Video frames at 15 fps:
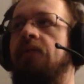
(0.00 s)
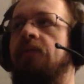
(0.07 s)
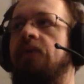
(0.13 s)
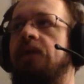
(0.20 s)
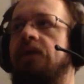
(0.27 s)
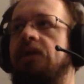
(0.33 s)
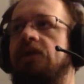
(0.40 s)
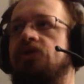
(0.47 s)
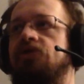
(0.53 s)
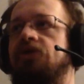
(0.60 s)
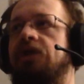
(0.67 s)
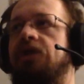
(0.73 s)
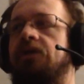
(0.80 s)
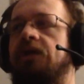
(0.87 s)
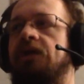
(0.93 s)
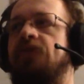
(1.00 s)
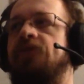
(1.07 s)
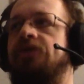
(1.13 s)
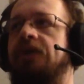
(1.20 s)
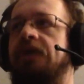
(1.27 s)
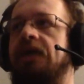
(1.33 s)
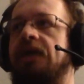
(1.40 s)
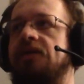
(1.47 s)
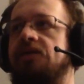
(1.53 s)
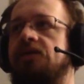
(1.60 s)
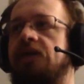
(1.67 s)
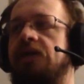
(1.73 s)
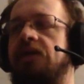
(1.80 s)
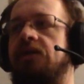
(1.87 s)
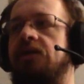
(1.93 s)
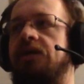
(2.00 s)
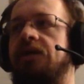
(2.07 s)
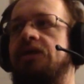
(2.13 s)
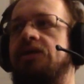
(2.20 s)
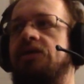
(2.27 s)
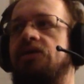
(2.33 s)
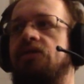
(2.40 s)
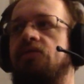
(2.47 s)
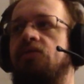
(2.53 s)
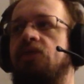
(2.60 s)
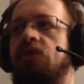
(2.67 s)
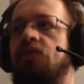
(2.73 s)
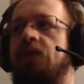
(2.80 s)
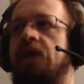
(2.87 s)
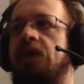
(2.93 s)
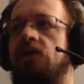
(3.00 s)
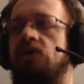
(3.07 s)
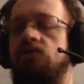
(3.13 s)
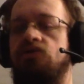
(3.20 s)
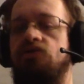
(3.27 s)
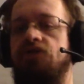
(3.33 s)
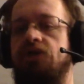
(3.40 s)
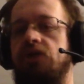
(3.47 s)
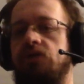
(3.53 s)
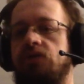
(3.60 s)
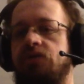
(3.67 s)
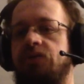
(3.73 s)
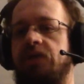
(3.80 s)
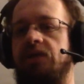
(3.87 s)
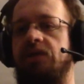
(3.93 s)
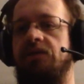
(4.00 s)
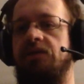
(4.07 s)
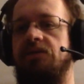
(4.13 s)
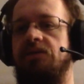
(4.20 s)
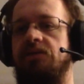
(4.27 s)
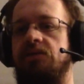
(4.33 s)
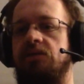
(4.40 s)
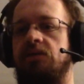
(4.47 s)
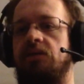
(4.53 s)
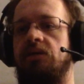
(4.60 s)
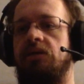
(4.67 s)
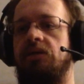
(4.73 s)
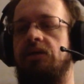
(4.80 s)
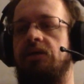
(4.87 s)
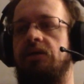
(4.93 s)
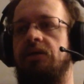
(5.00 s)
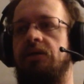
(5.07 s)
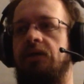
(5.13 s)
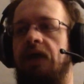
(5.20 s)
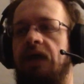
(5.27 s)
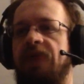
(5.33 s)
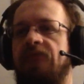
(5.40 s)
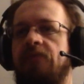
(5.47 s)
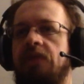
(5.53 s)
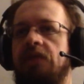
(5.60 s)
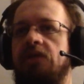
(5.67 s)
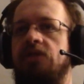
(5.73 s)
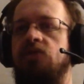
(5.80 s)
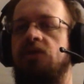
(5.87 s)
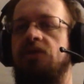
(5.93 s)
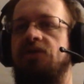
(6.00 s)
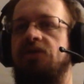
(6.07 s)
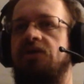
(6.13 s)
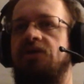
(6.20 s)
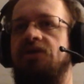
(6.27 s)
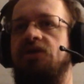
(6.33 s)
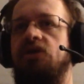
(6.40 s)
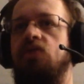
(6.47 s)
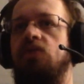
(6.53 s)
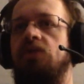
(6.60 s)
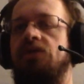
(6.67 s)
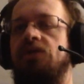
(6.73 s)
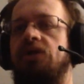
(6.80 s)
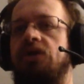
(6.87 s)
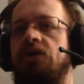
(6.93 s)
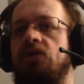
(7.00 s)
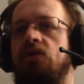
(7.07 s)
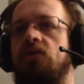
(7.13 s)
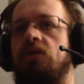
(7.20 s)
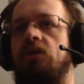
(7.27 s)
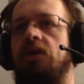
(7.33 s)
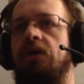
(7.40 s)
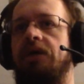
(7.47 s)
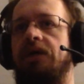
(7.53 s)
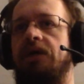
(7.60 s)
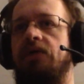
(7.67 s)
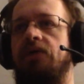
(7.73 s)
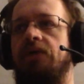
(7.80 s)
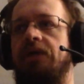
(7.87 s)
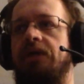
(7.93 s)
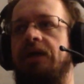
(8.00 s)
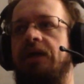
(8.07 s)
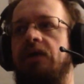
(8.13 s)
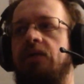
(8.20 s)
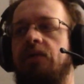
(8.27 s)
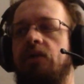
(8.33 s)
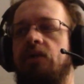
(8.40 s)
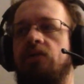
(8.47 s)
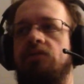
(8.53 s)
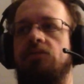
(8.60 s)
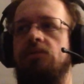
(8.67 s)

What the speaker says: in this generation, I guess, technically, to bring back older shows because, yeah, everybody just wants to consume what's new and they don't really care about.